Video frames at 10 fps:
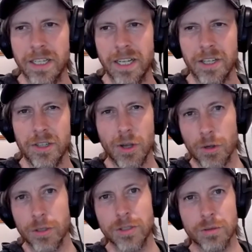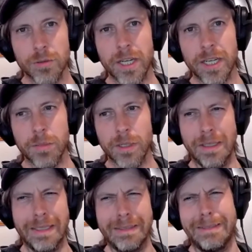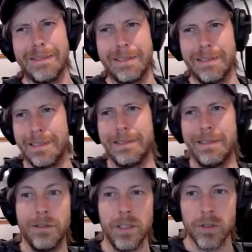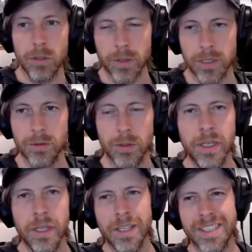and you should read it, but you're like, oh, I'll get to that later, and you throw it in a drawer.